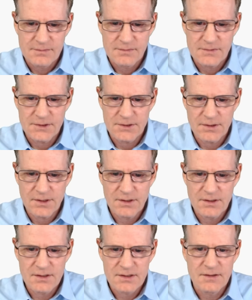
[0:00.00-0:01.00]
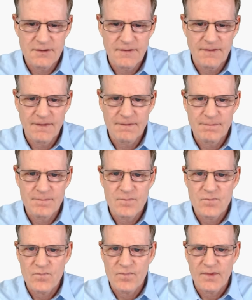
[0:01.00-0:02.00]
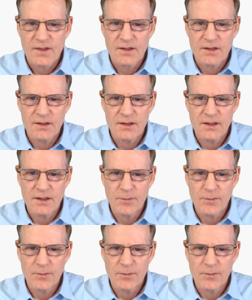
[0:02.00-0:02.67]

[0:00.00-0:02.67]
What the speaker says: Here it is. And